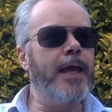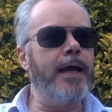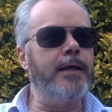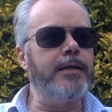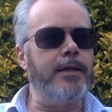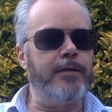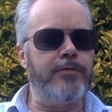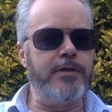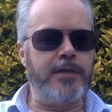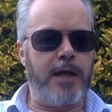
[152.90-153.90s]
and live
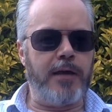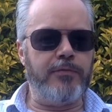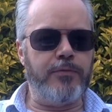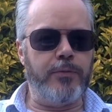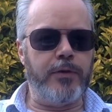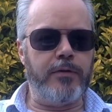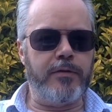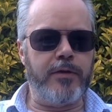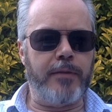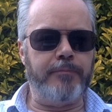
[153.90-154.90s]
his life
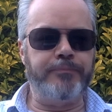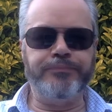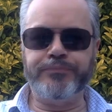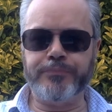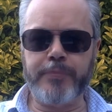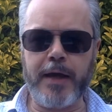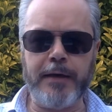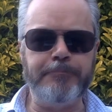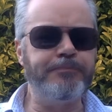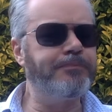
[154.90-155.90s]
with Peggy?